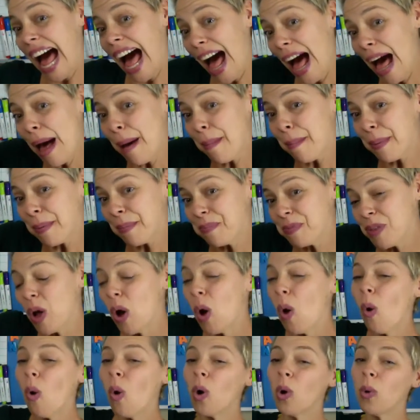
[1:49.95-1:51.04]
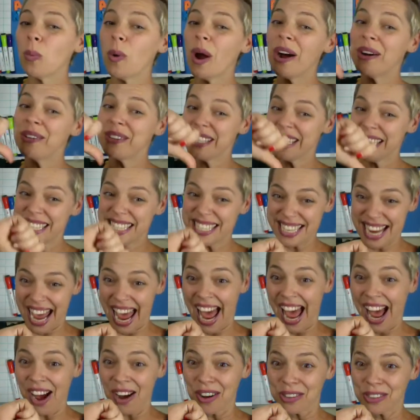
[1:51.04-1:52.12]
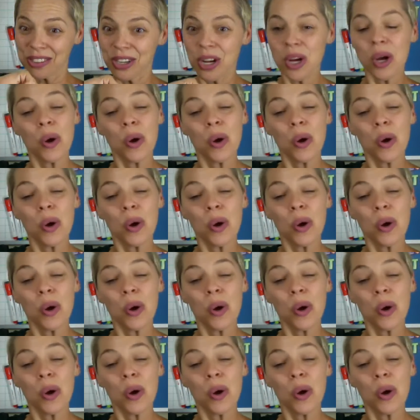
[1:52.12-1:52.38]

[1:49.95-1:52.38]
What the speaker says: up or rounding down.